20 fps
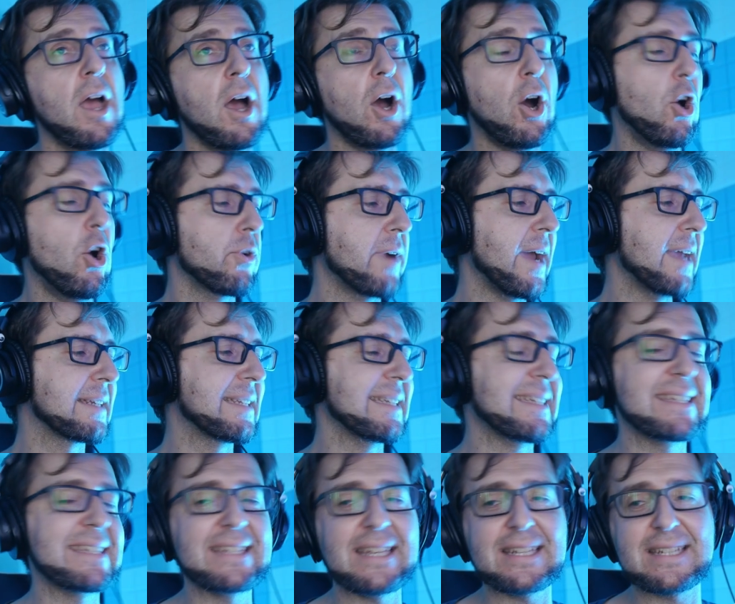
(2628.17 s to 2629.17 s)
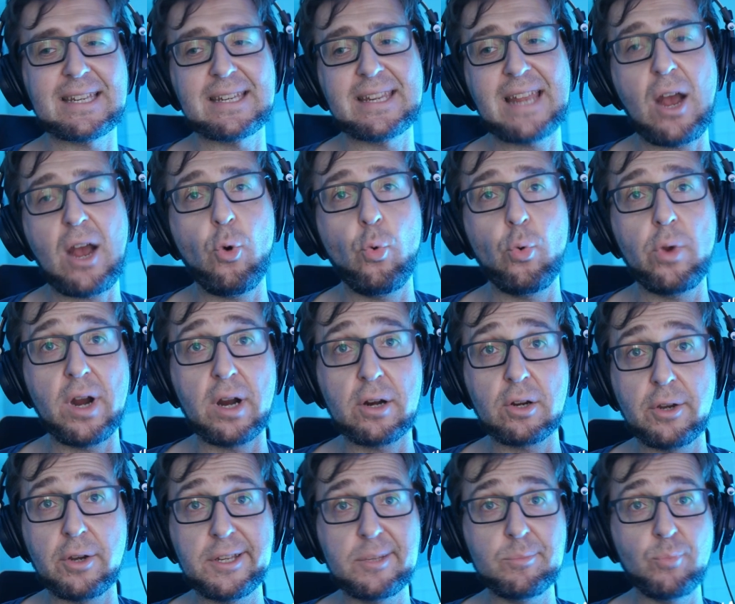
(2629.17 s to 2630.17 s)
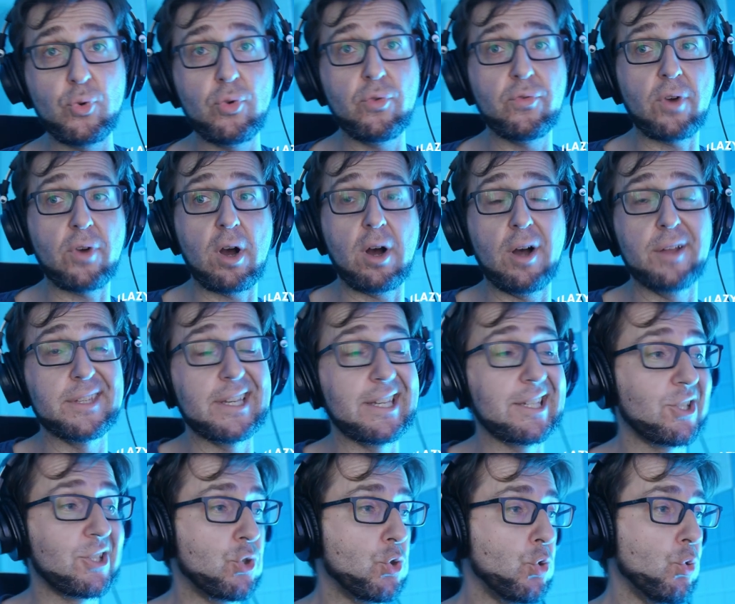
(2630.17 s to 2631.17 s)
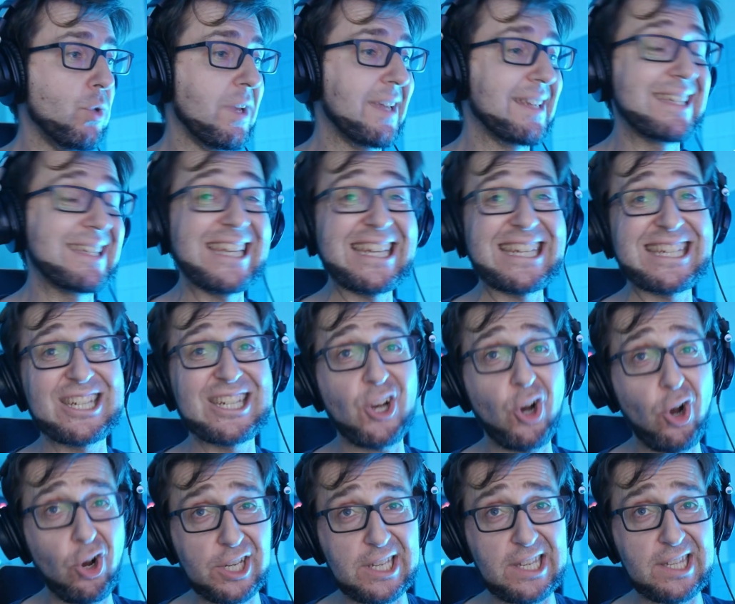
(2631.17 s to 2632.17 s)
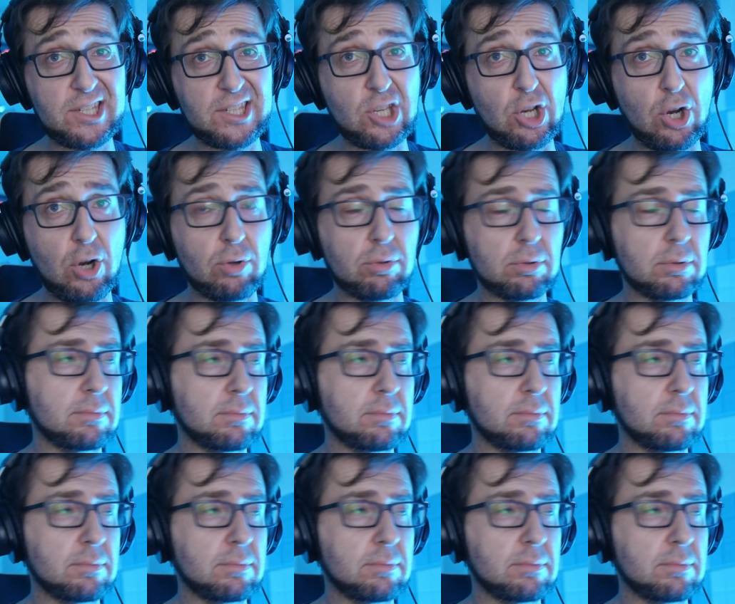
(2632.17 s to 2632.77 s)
All right, this is it. Now we are going to move on to the doggy zone.